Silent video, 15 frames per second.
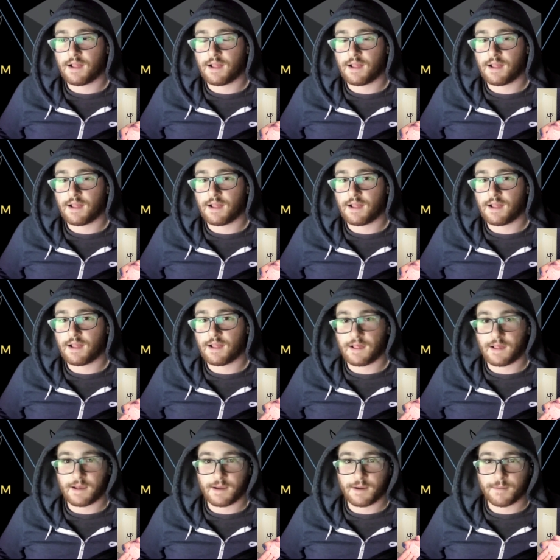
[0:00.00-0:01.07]
just
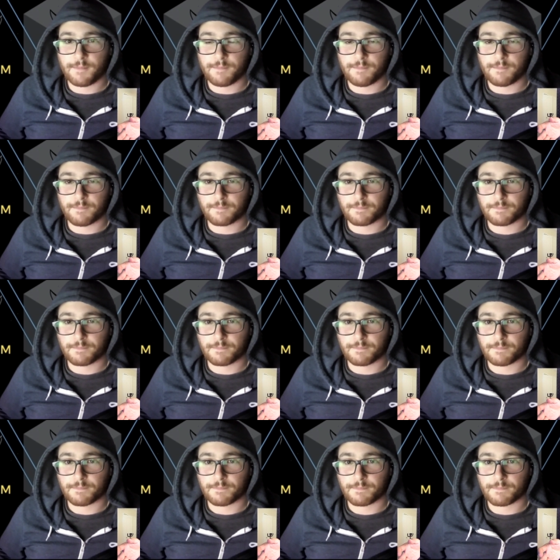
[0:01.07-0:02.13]
the news
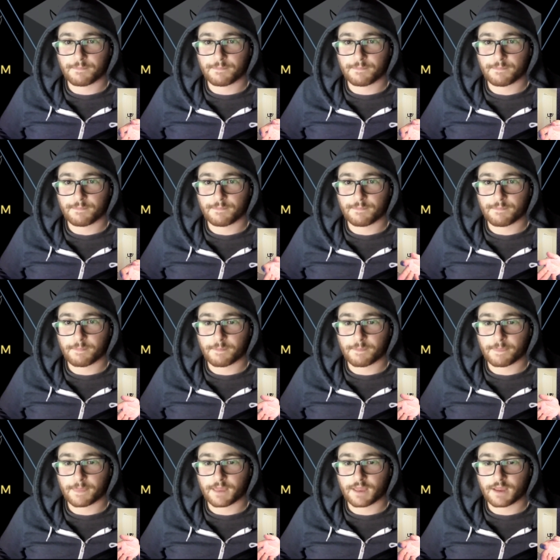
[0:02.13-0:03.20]
aspect, but from,
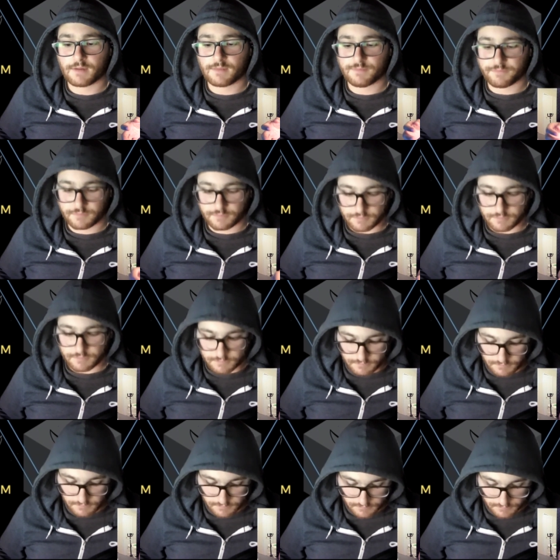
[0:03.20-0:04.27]
can I make money off
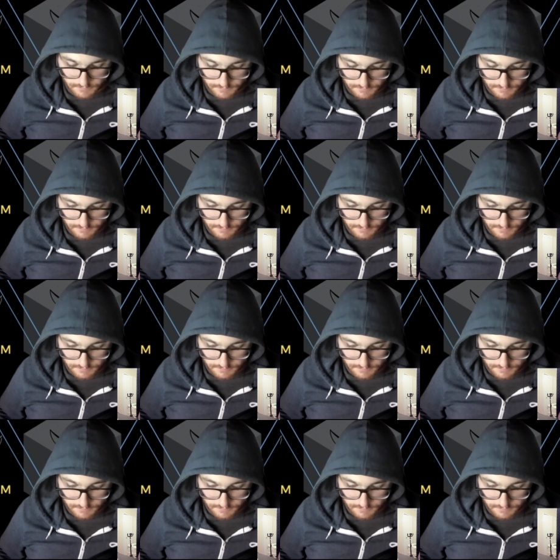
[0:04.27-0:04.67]
of this?